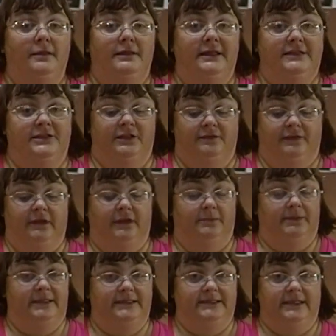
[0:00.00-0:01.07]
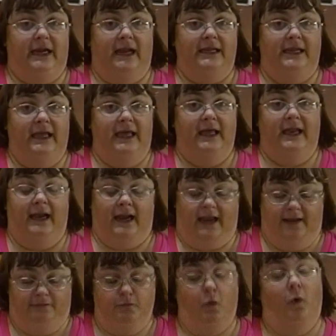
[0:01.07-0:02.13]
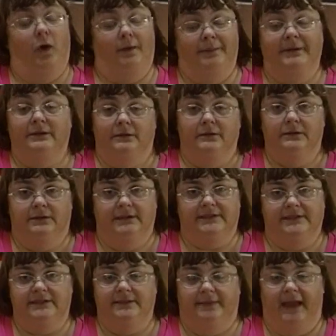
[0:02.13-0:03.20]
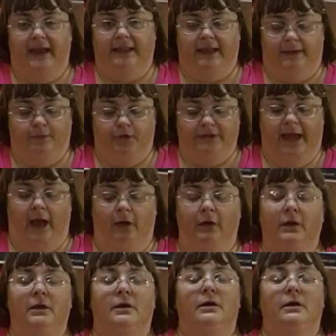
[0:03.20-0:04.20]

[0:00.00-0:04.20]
These are the vanilla beans that I get, and I have more, but this is the bag that I pulled out.